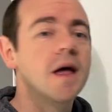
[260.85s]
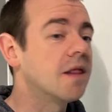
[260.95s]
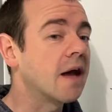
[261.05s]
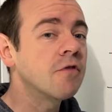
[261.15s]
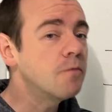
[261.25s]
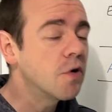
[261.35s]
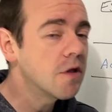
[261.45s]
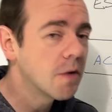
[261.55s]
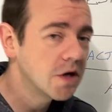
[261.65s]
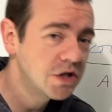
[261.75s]
they haven't put
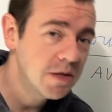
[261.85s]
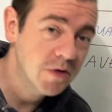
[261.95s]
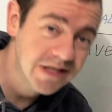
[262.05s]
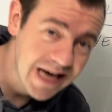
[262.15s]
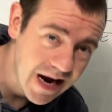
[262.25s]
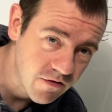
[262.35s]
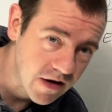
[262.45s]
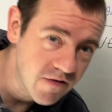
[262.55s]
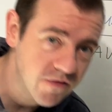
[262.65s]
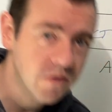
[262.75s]
them on a cheaper
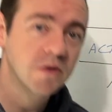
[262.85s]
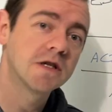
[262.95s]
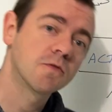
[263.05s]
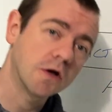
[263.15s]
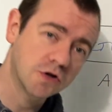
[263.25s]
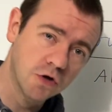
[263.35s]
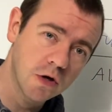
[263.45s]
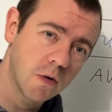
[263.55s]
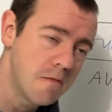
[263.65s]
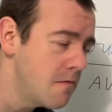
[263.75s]
tariff, which is what I'll show
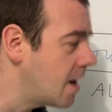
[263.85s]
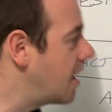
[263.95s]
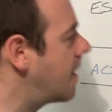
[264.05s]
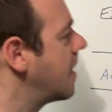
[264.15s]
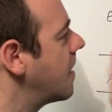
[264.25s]
you in a minute.